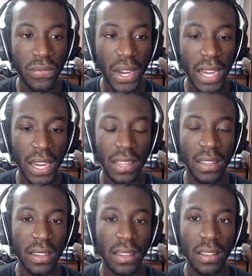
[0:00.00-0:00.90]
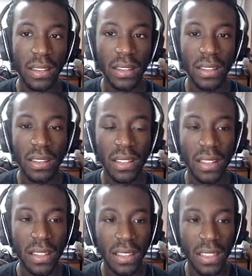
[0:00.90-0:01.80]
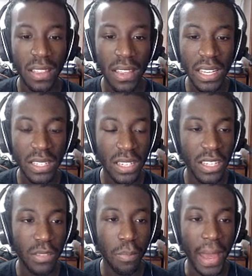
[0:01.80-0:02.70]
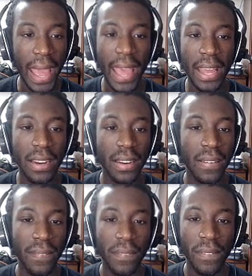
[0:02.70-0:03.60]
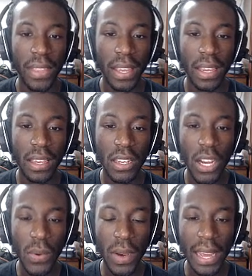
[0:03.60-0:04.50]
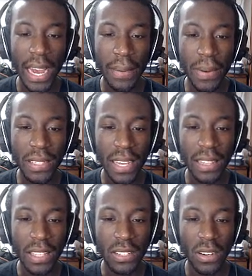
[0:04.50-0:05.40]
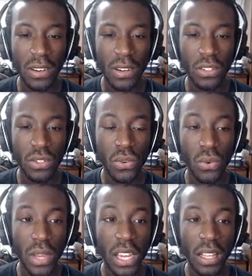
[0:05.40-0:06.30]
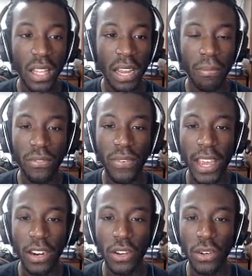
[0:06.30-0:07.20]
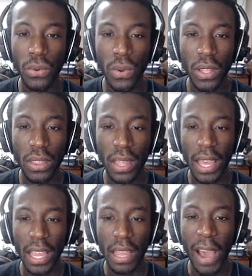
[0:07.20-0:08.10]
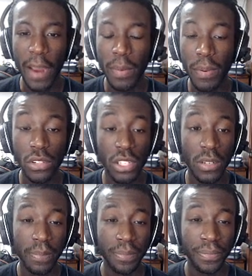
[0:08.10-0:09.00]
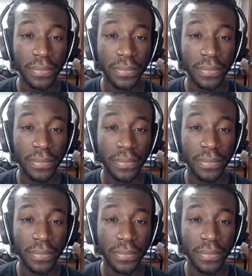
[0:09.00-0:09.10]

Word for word: fuck. This is bad. You know what? I'm gonna take this turn to heal up Fido with a Hyper Potion